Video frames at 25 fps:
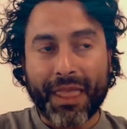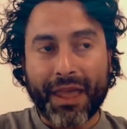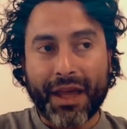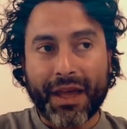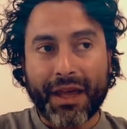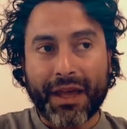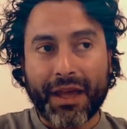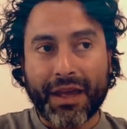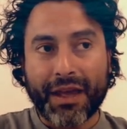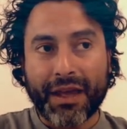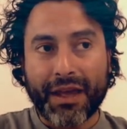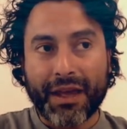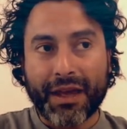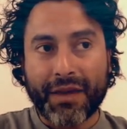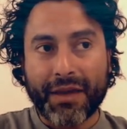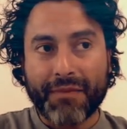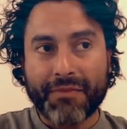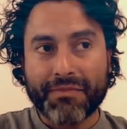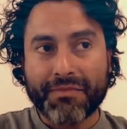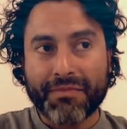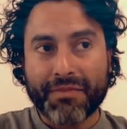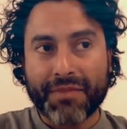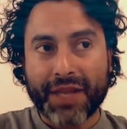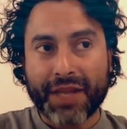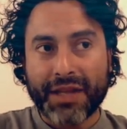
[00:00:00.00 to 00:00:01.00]

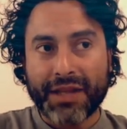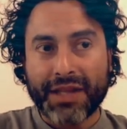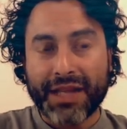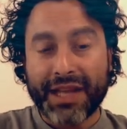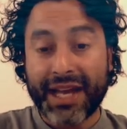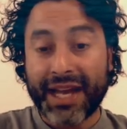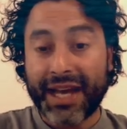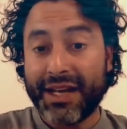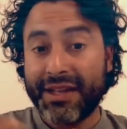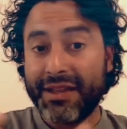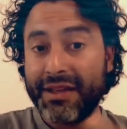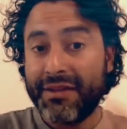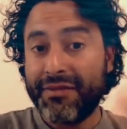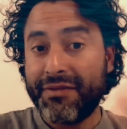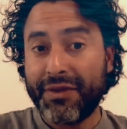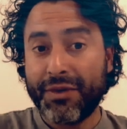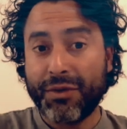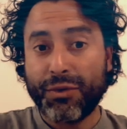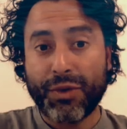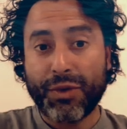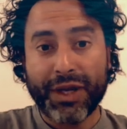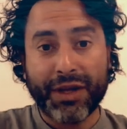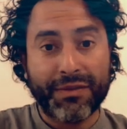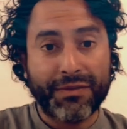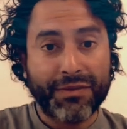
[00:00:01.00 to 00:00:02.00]
they had a
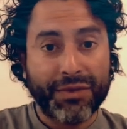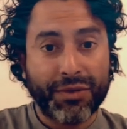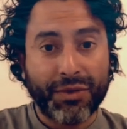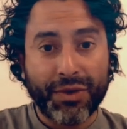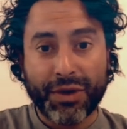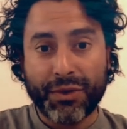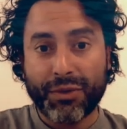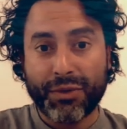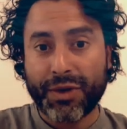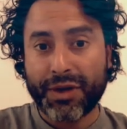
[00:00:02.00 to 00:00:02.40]
different way of doing